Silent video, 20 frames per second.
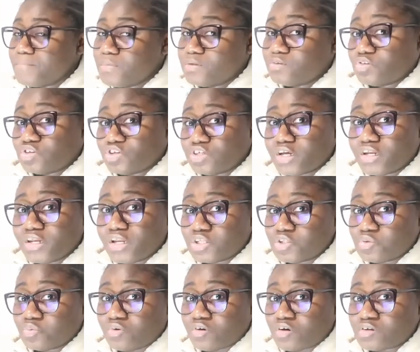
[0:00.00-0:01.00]
social
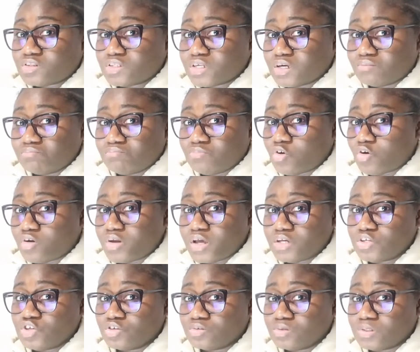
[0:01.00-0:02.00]
networks and
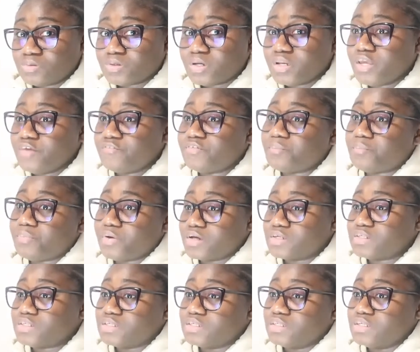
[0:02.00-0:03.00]
connections, especially if the
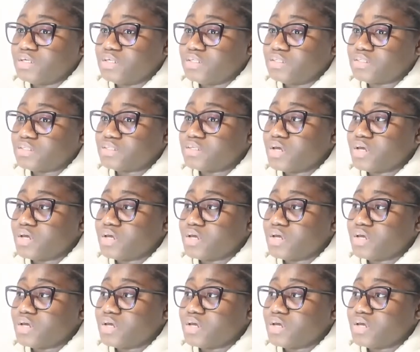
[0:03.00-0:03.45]
person is